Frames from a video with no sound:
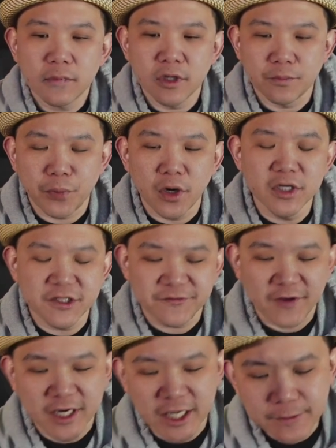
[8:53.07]
The burn is
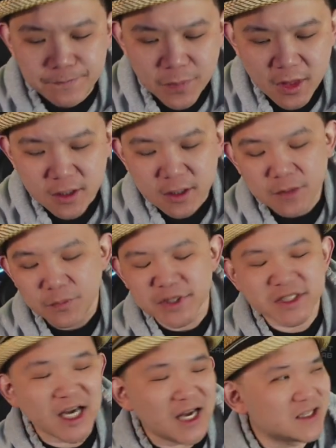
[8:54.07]
funny, but
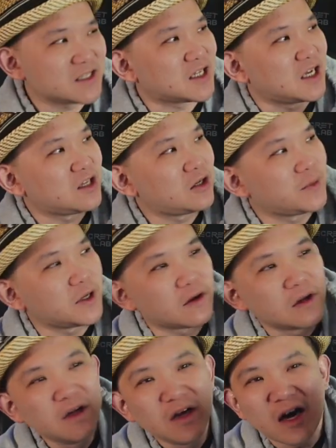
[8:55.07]
it's got this a little
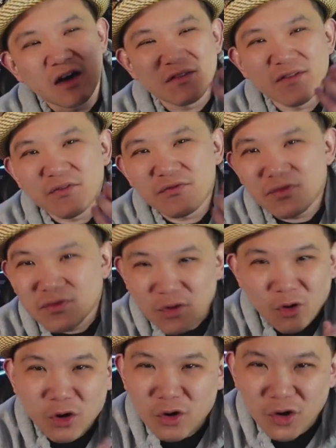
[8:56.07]
bit of a
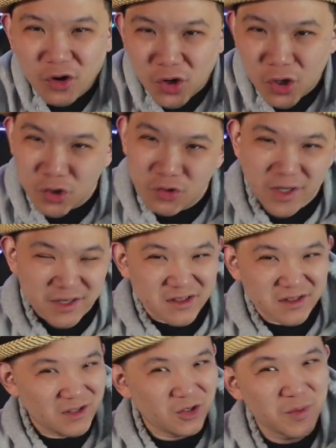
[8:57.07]
floral and
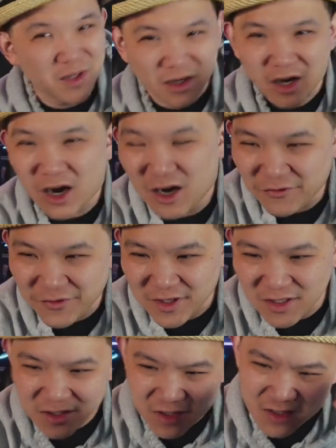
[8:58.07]
then a little bit of
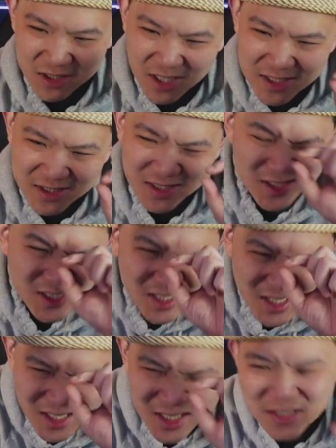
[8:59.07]
coffee, just a
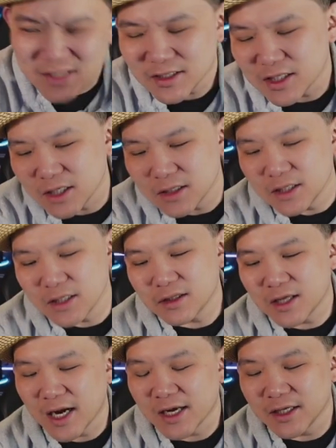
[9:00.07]
teeny
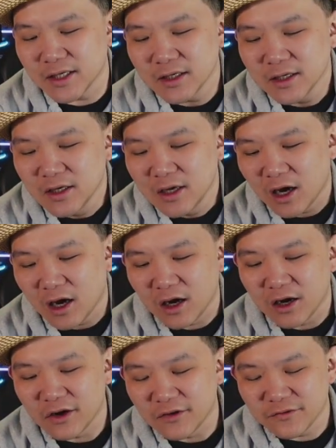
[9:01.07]
tiny
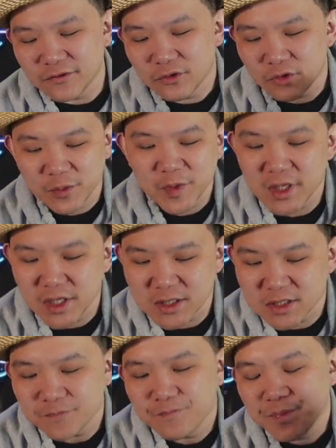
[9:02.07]
of
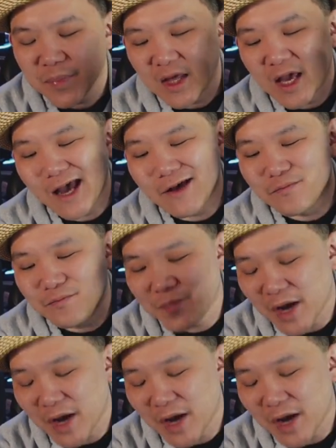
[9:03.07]
creaminess and